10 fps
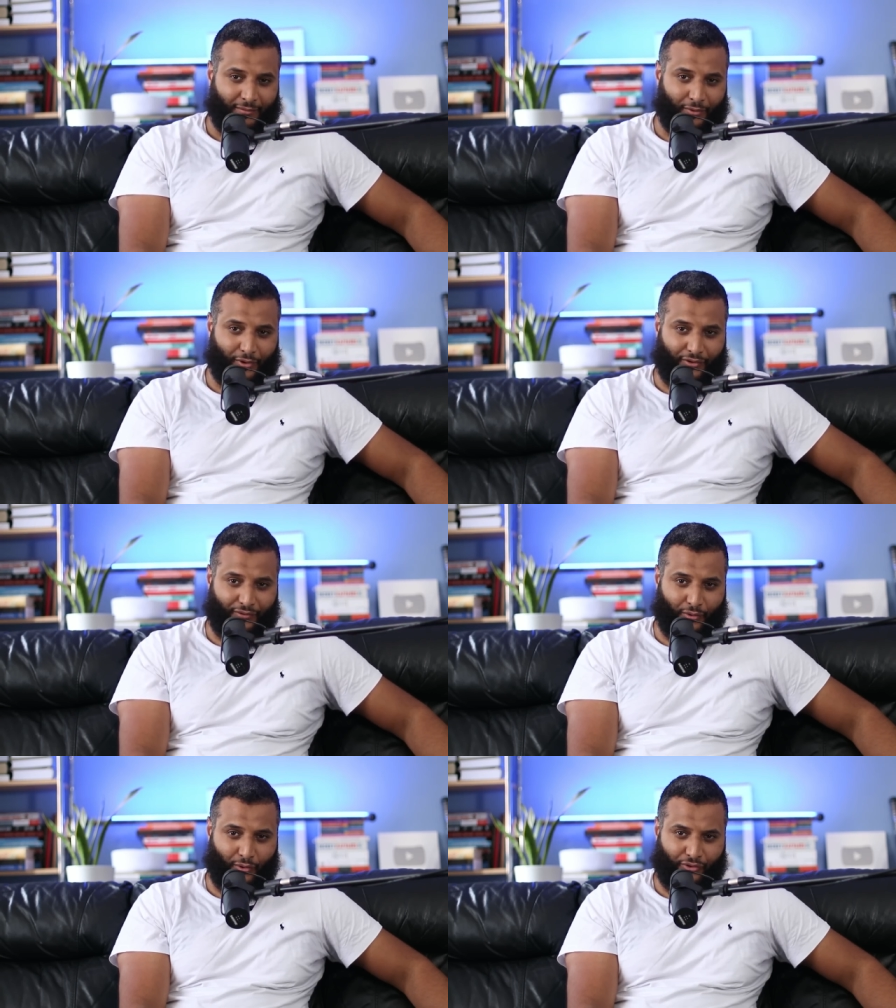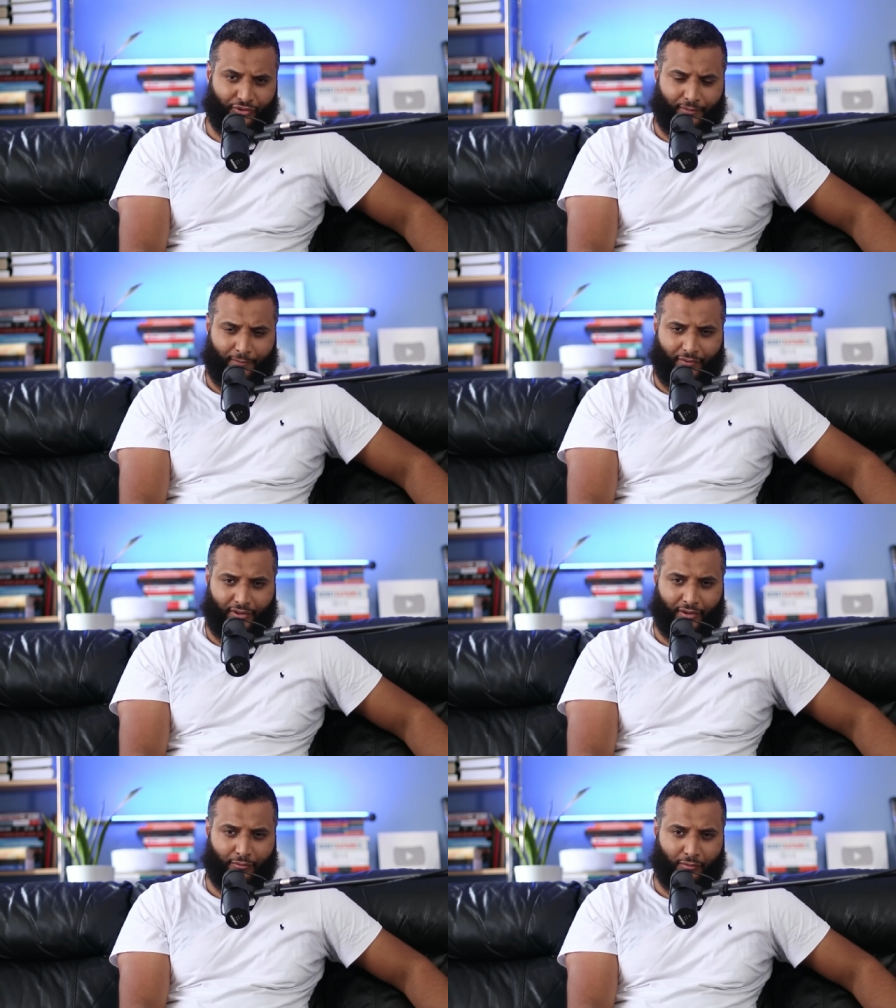Because, of course,
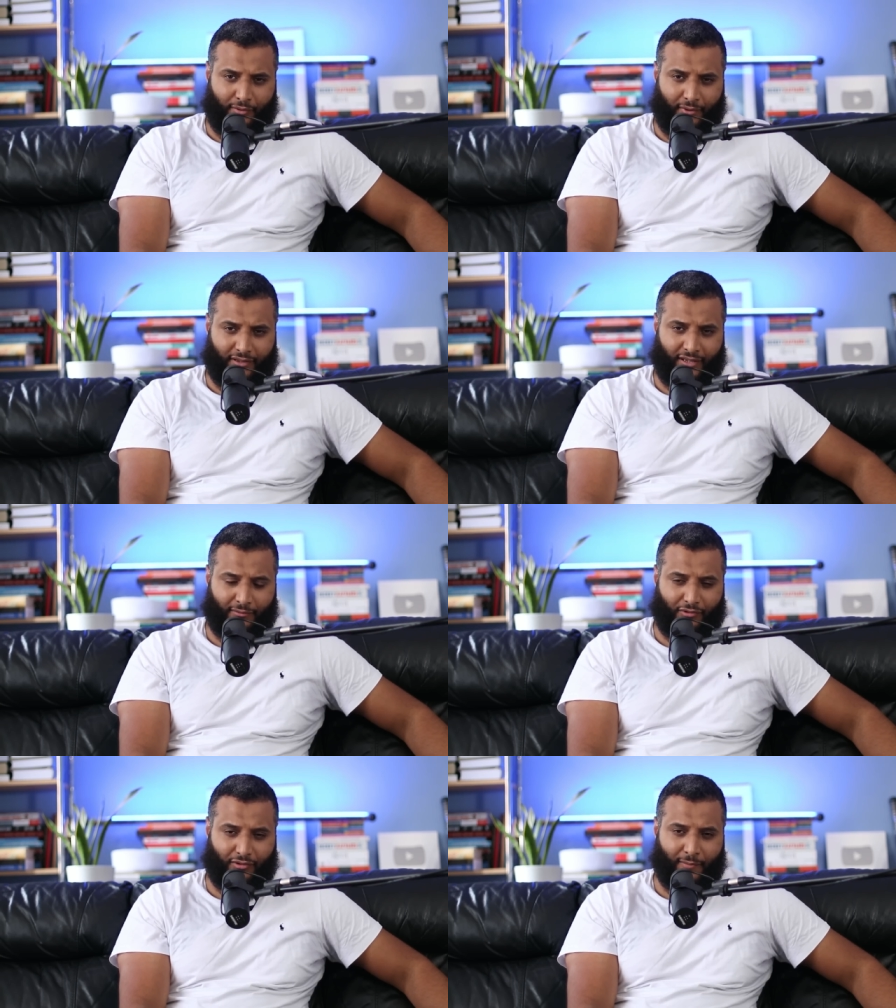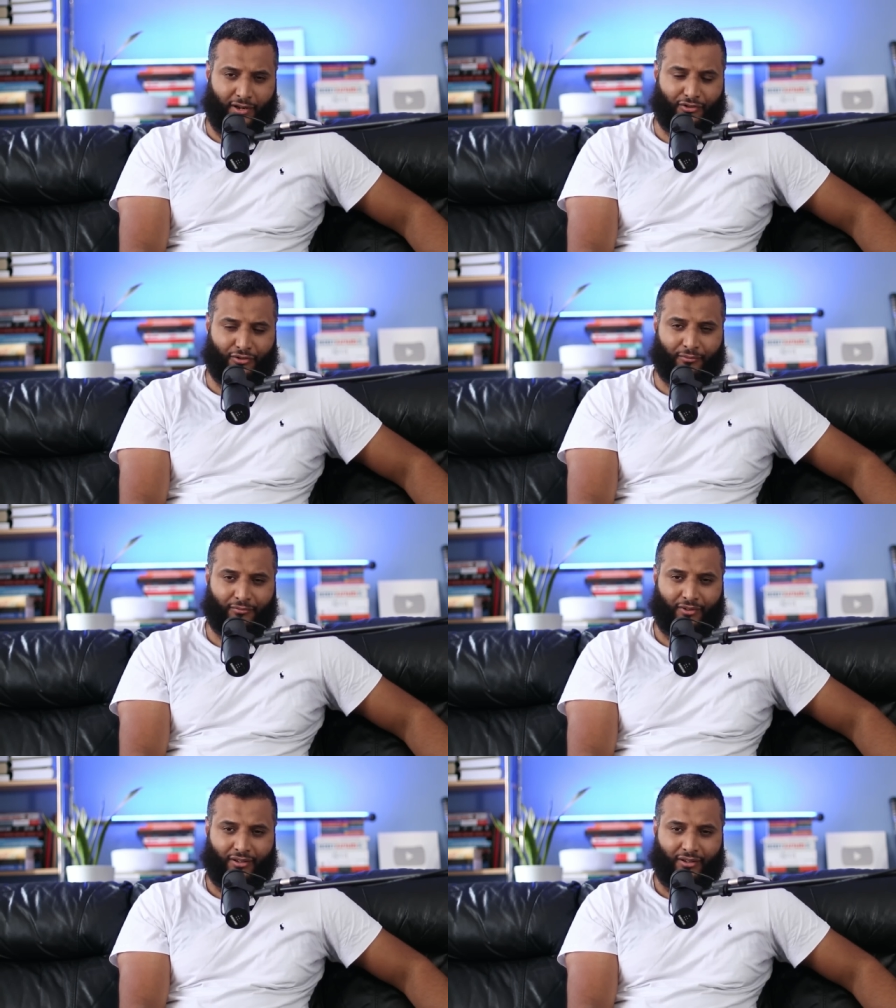it will be my time to remind you